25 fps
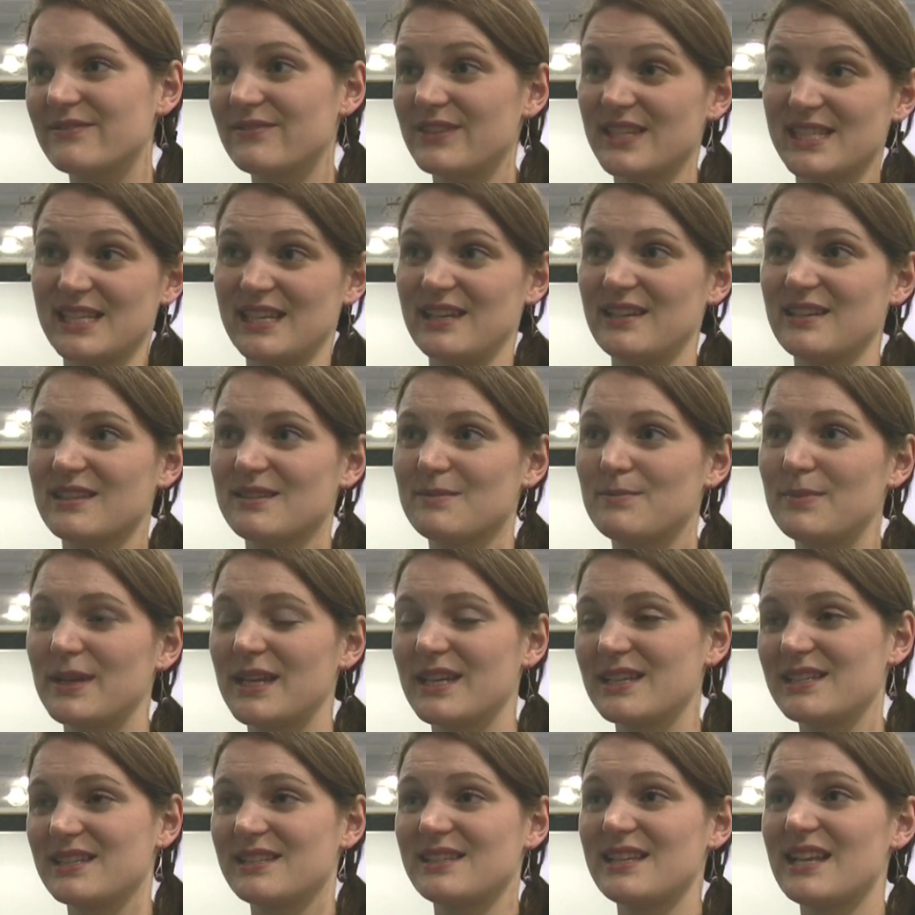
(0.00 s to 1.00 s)
visits
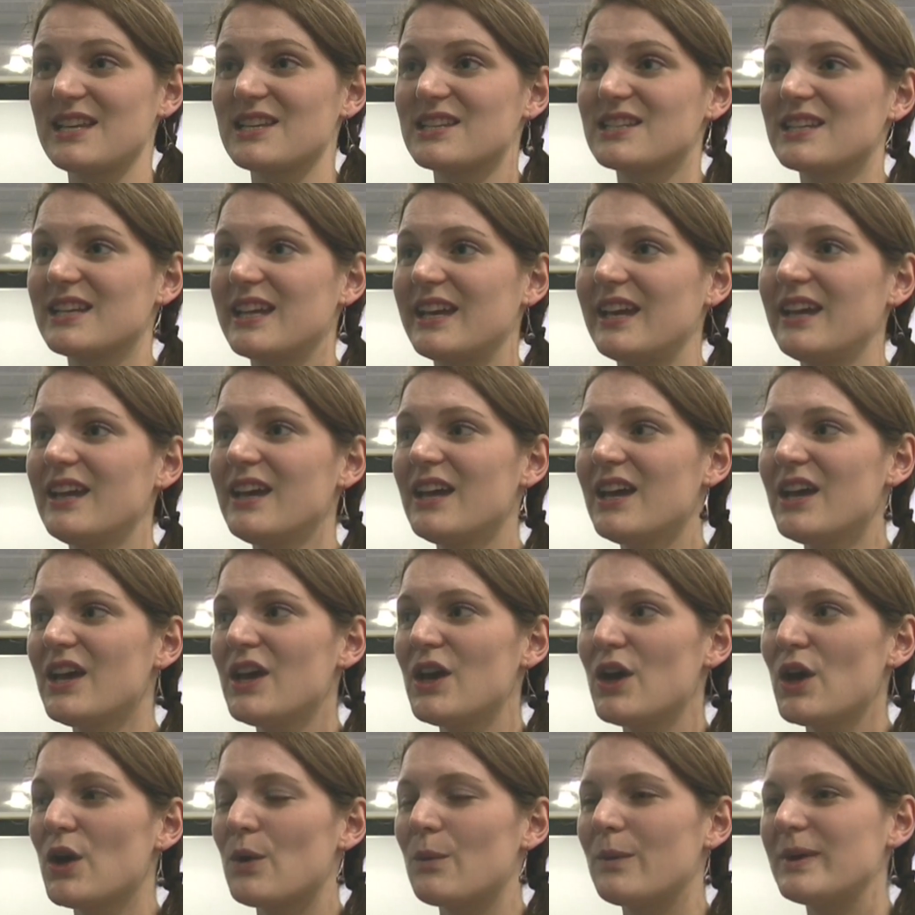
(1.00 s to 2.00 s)
because essentially
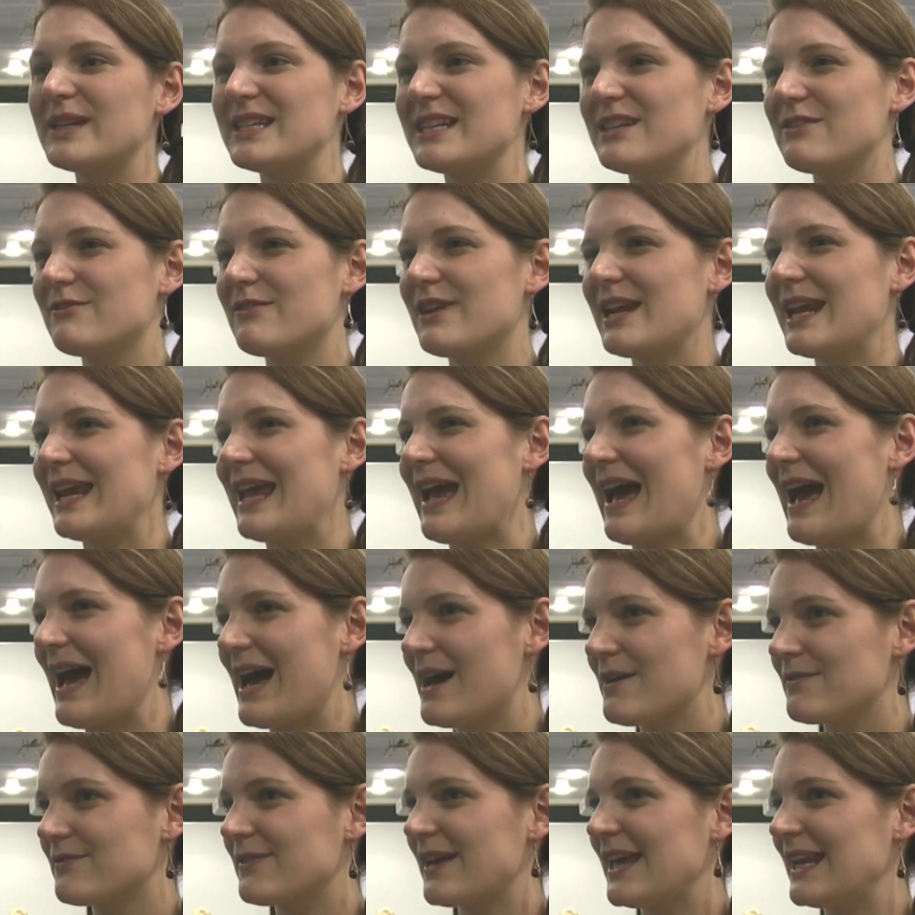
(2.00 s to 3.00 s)
we didn't really
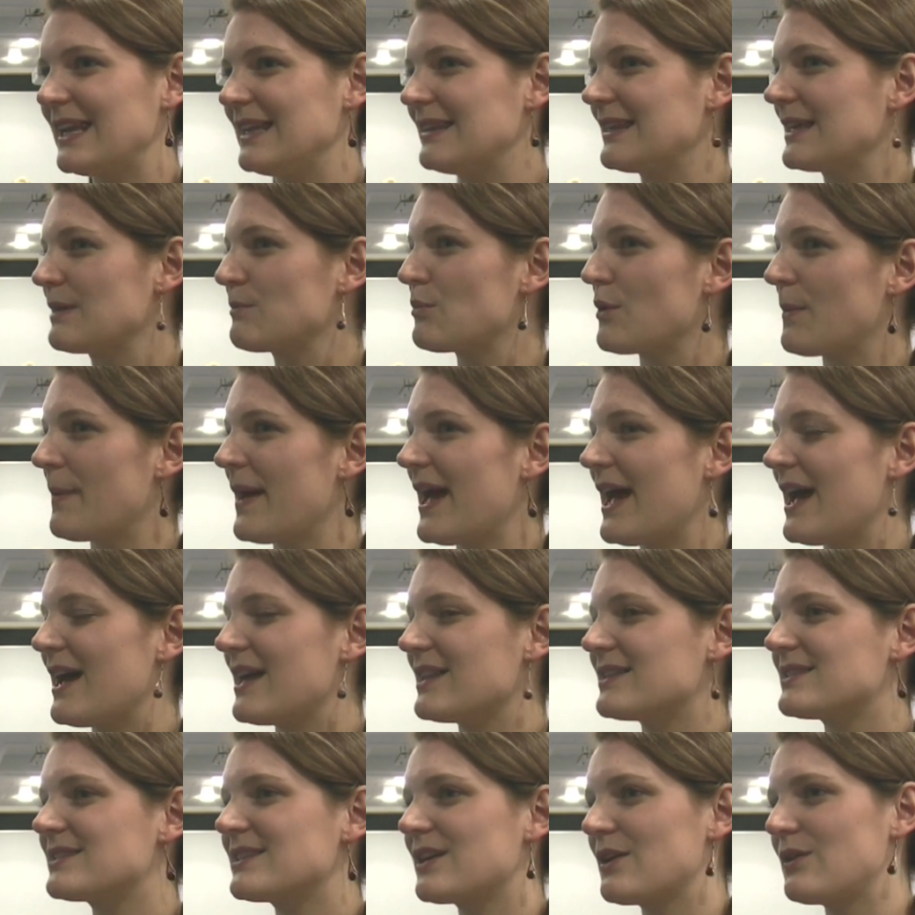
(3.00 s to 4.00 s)
have anything
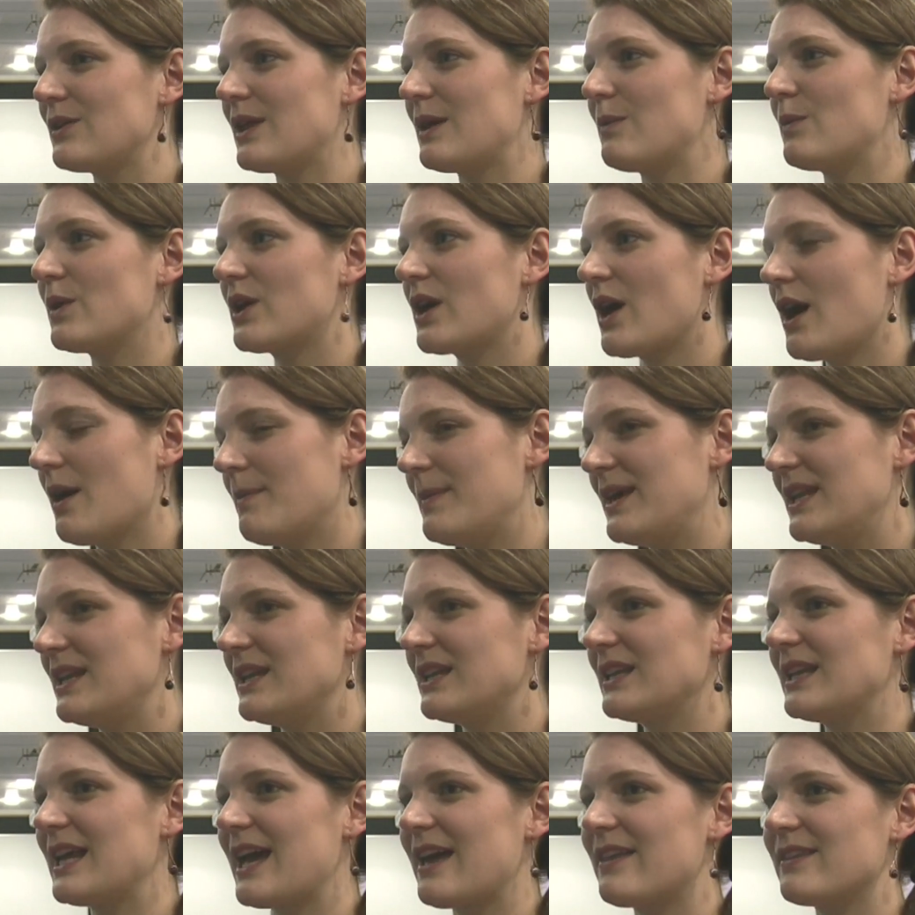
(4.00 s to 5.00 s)
prepared so they would come
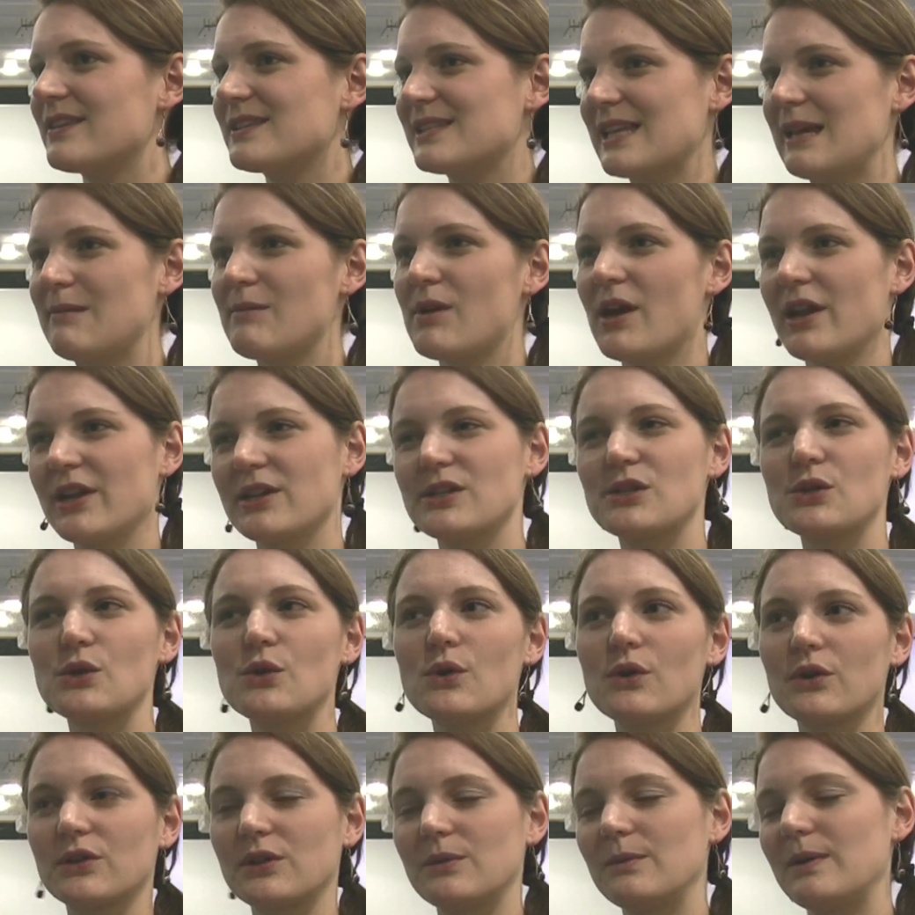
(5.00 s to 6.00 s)
in and get the same kind of
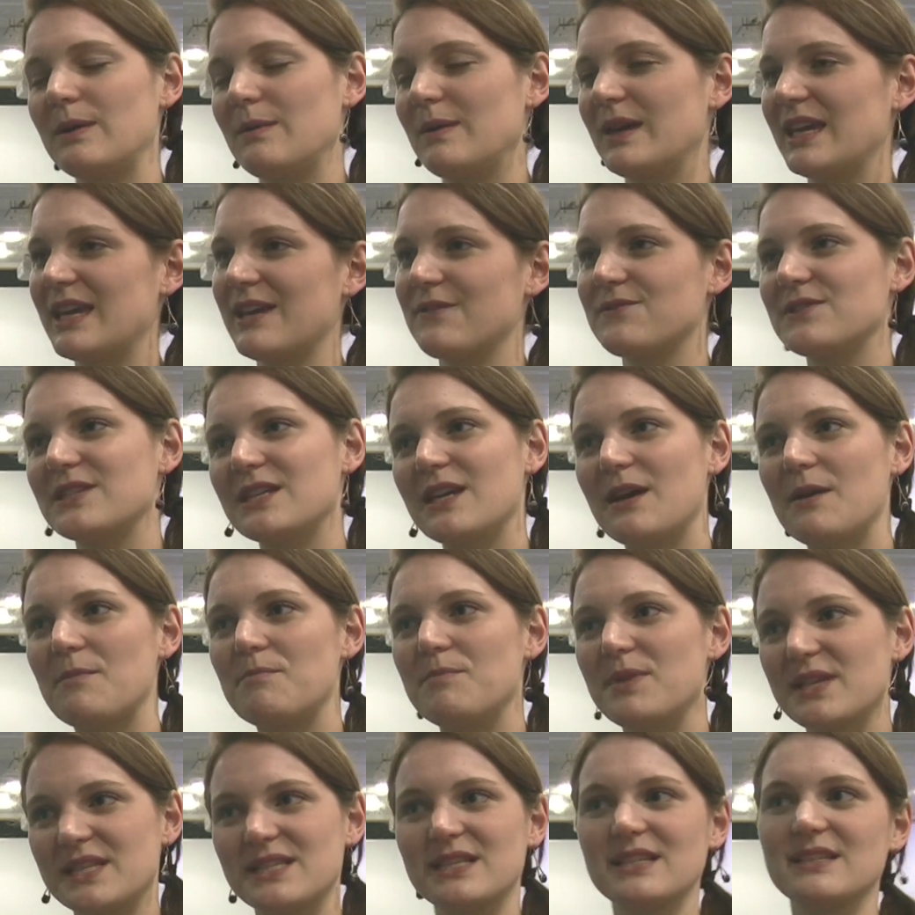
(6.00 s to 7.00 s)
talk that we would give
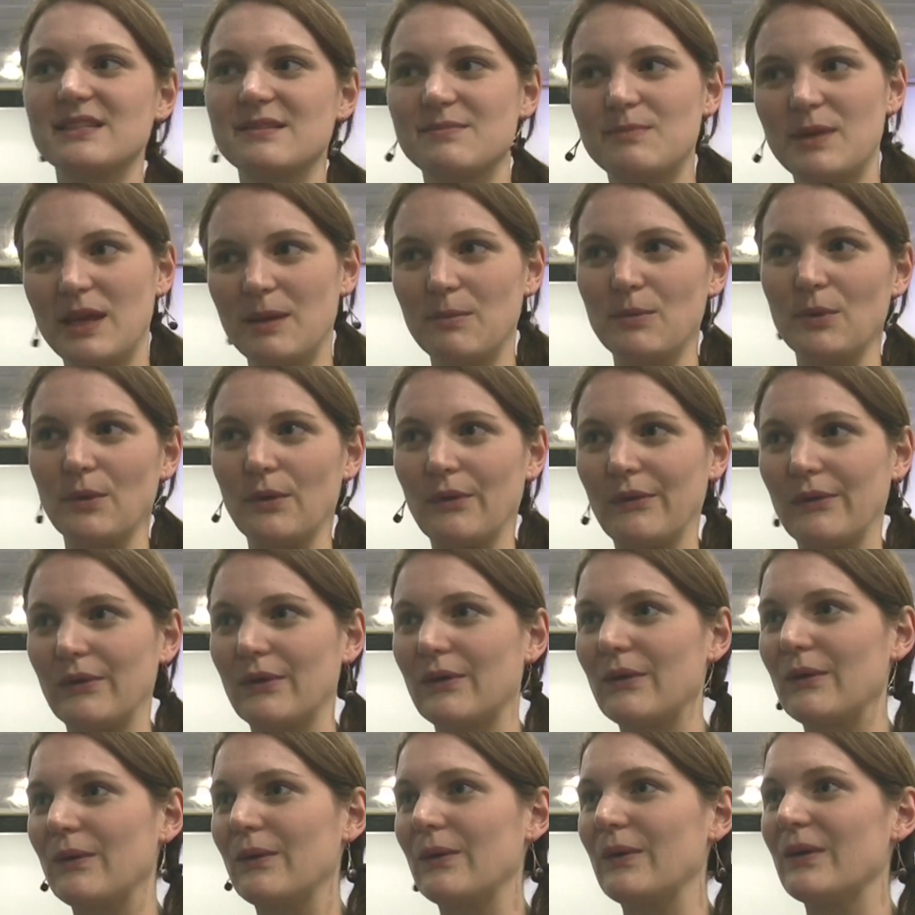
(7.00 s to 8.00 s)
to business
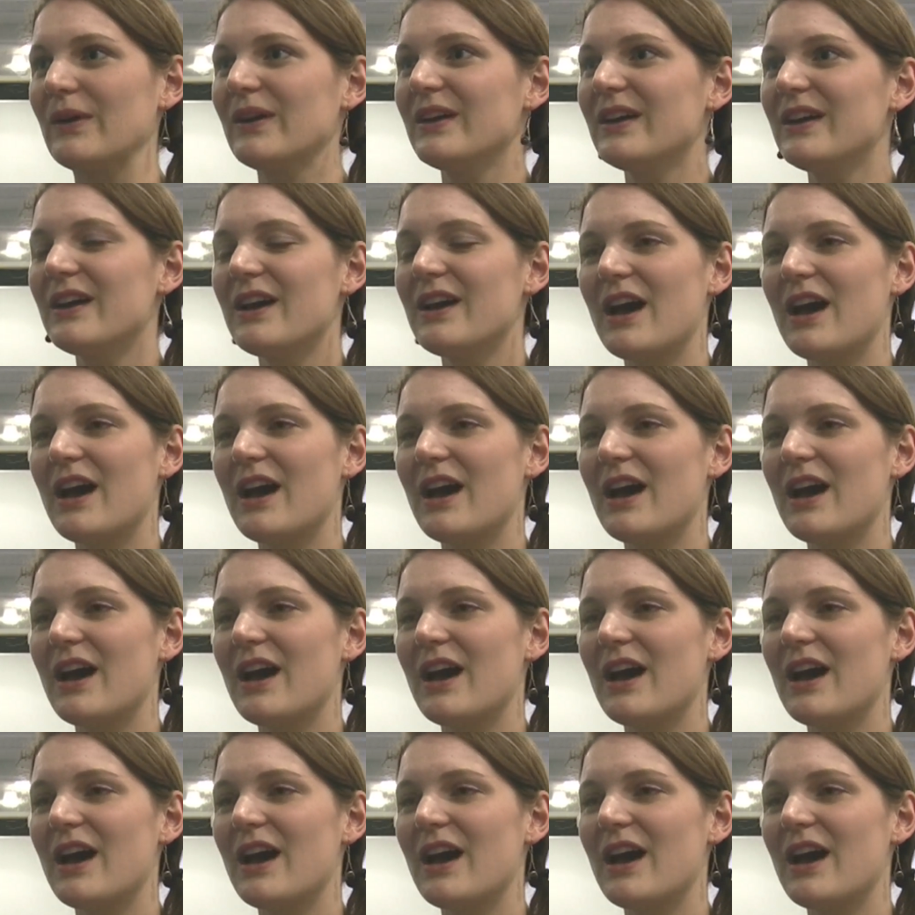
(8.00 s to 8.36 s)
people or